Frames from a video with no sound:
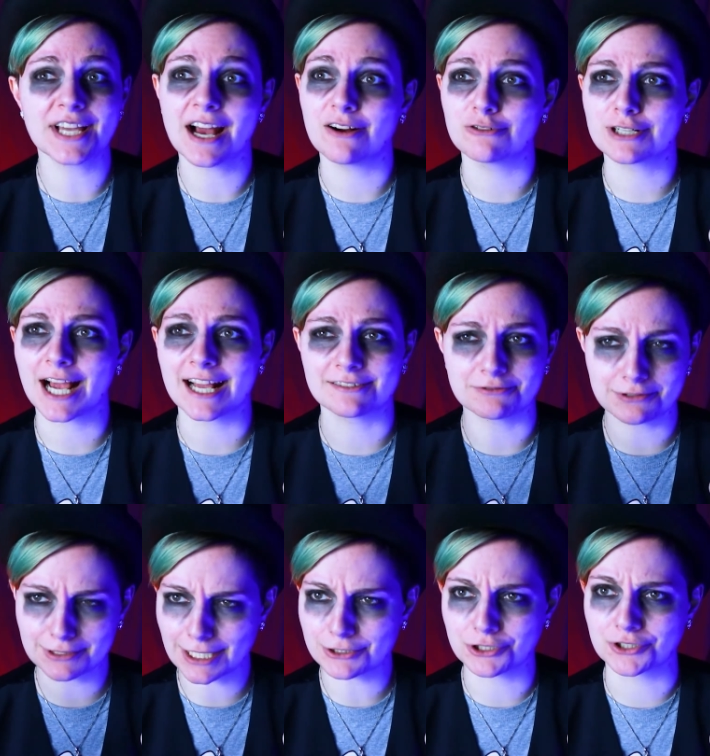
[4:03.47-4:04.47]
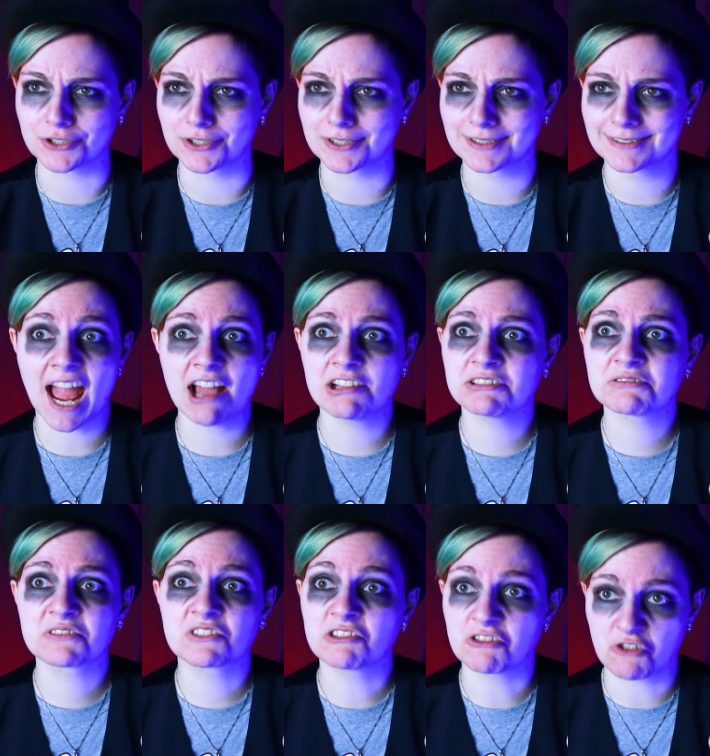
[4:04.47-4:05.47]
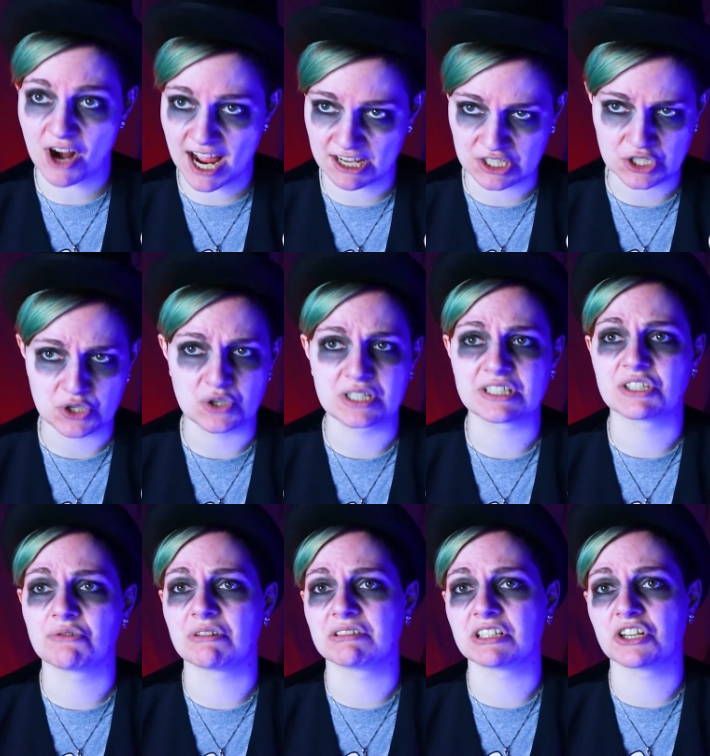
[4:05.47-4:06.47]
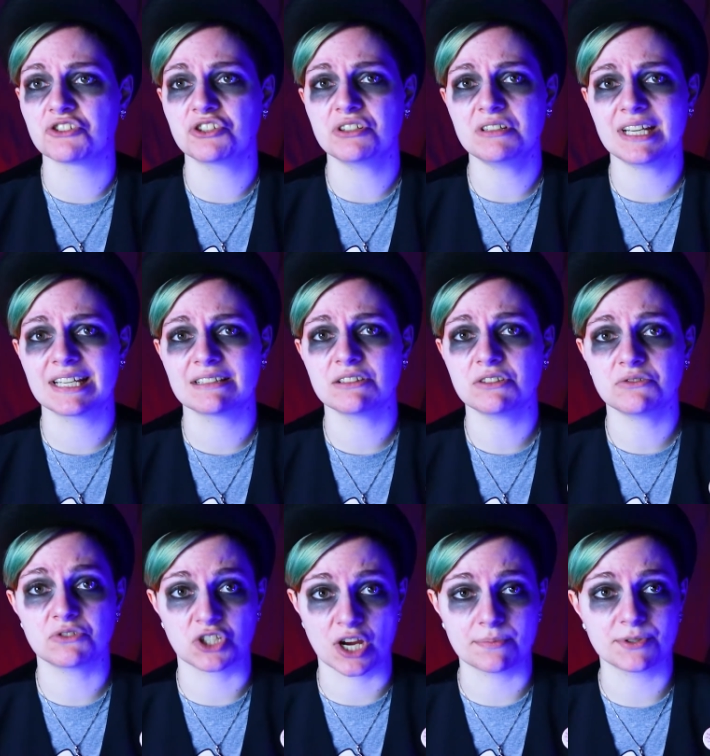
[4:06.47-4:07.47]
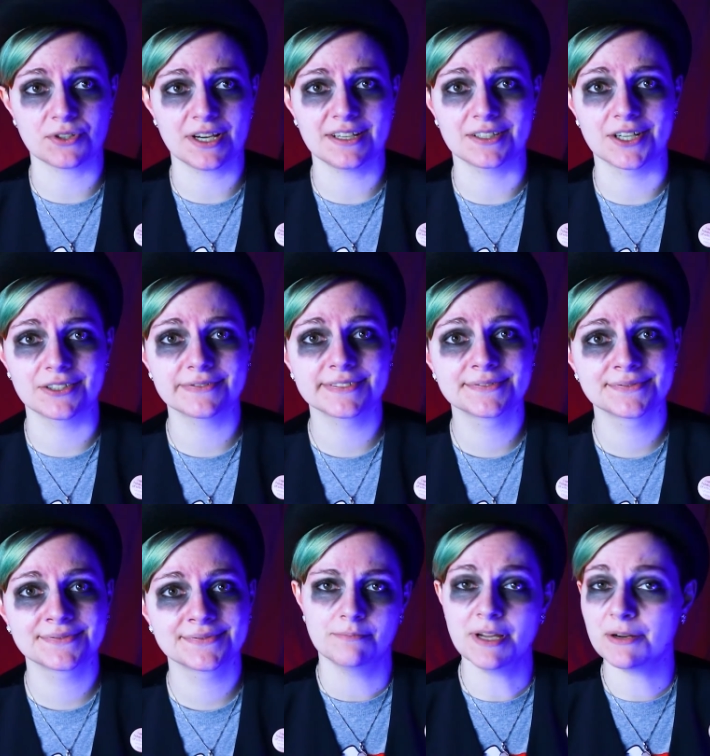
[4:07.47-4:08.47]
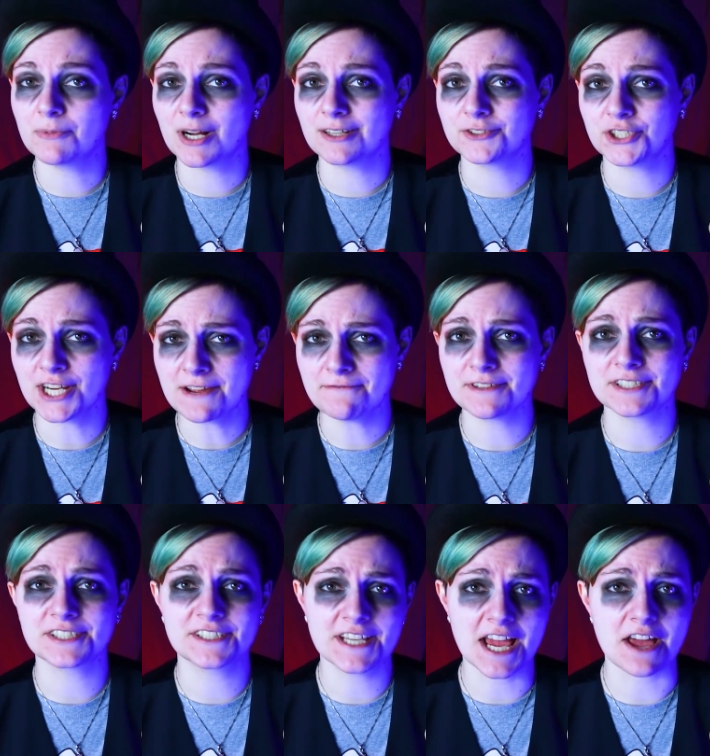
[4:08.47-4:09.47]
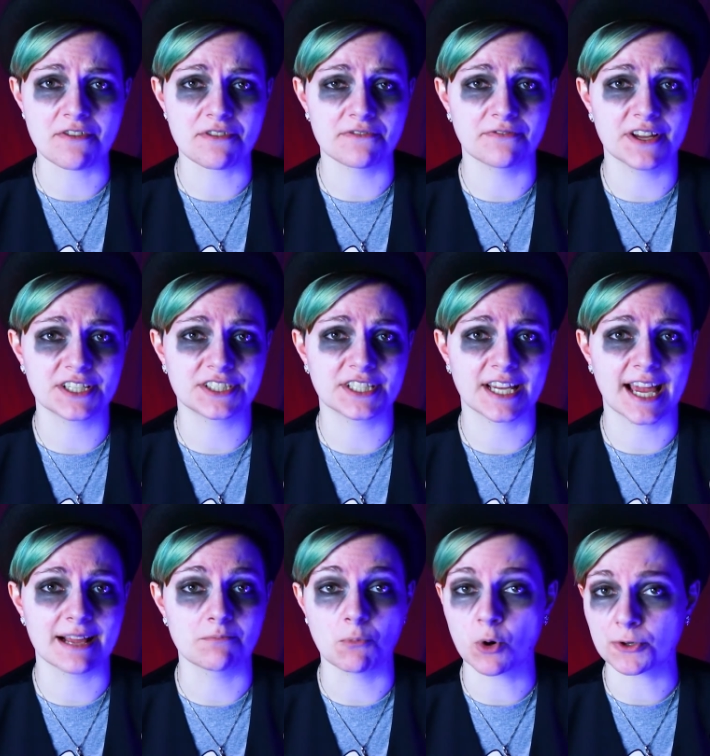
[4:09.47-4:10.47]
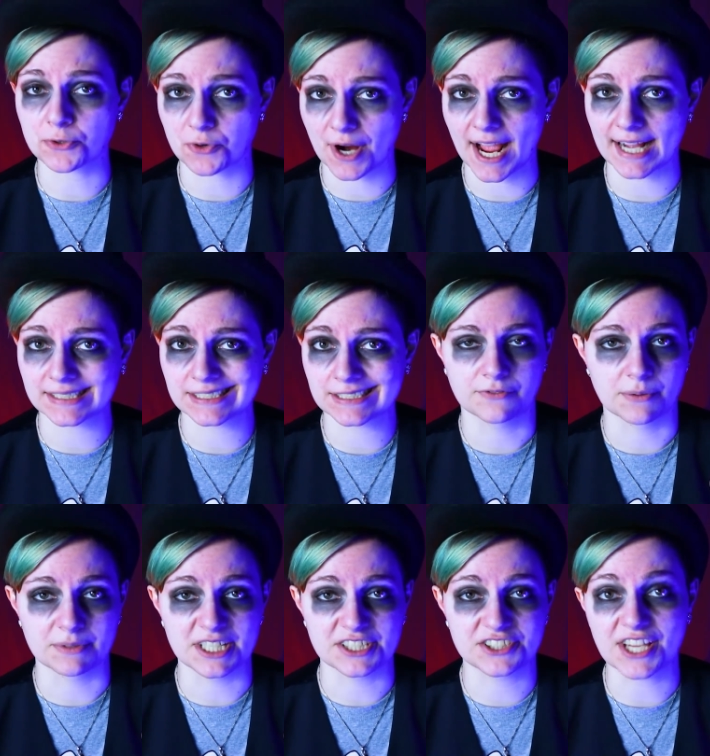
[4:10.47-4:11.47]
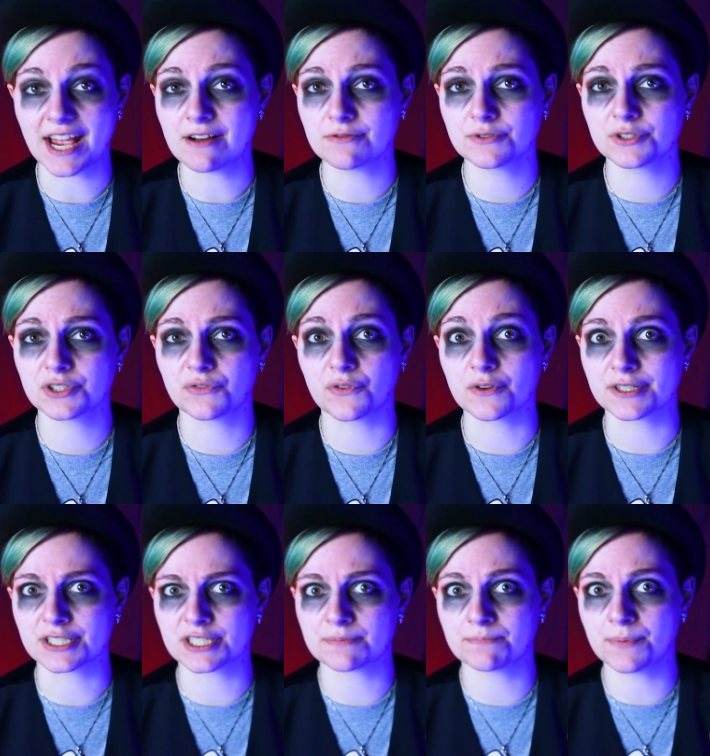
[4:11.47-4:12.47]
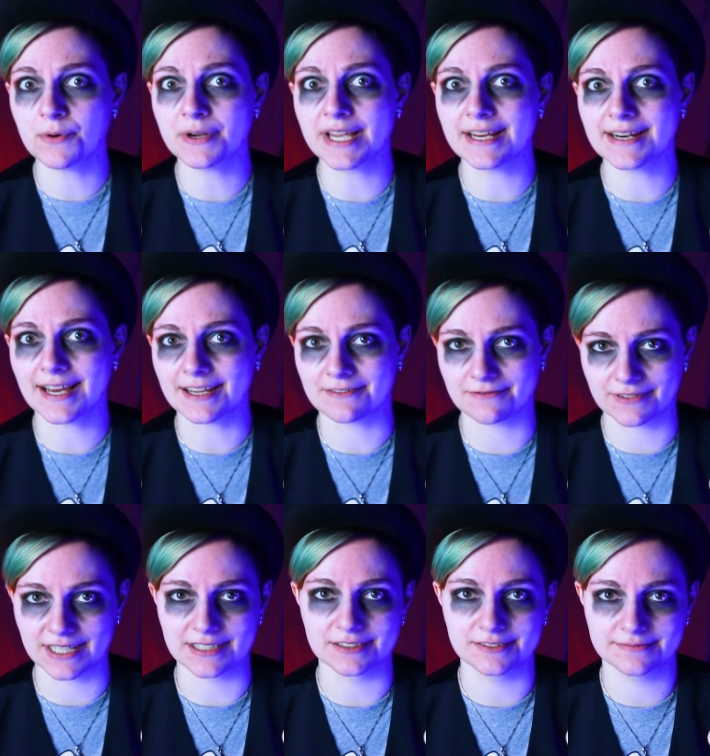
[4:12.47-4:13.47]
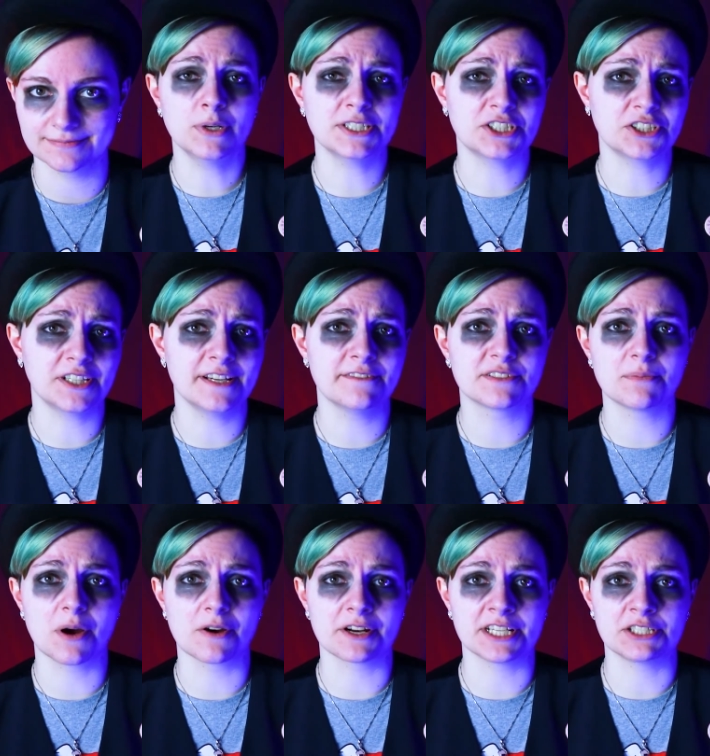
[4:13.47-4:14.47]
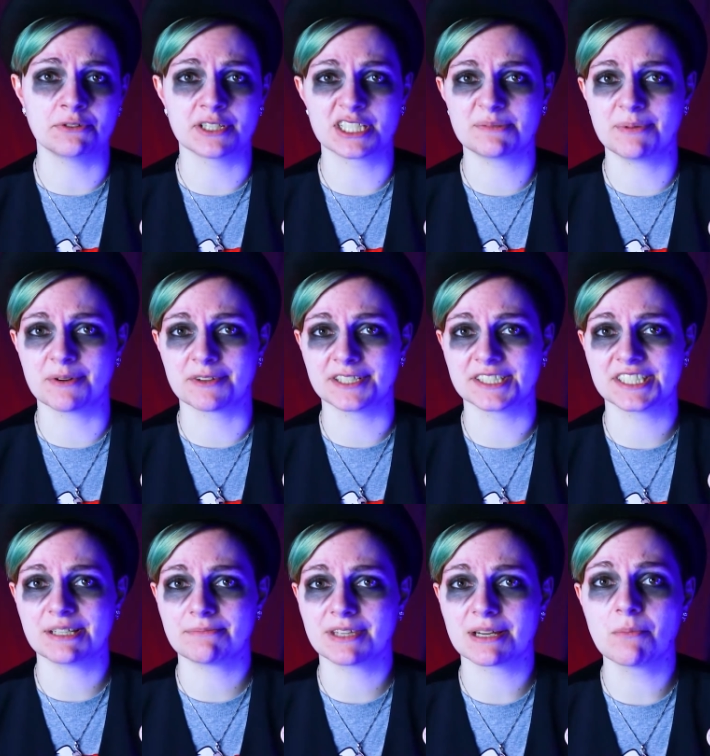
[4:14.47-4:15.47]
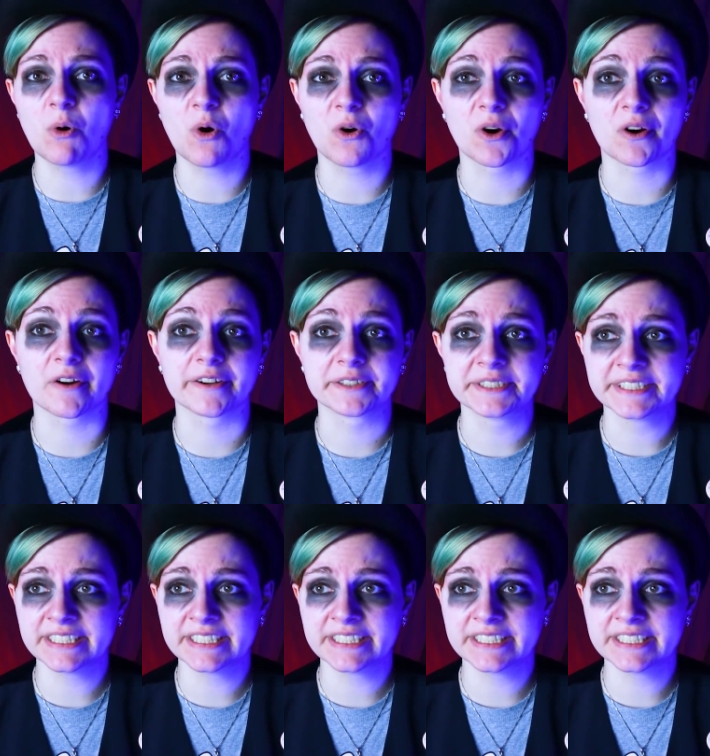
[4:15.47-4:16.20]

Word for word: out and touches her, and drags her into a dungeon and chops her head off. Meanwhile, Jeff and Seth investigate more tracks from the Sounds for a Spooky Night vinyl, which leaves Marty to experience something more